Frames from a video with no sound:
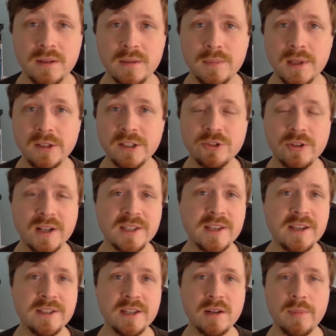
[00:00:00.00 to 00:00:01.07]
Building trust
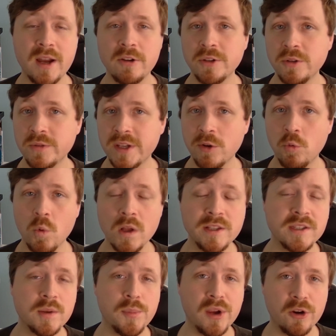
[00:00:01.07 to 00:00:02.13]
isn't about using one
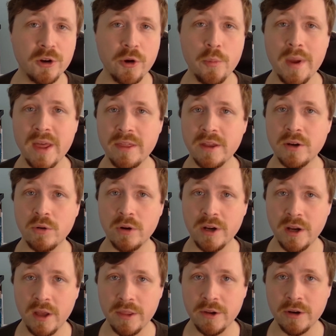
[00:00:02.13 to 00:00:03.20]
superior method or
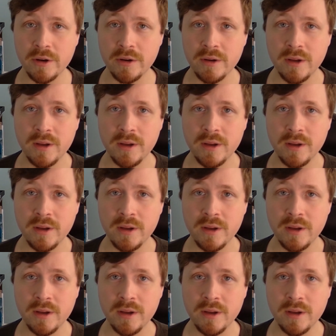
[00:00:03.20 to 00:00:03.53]
another.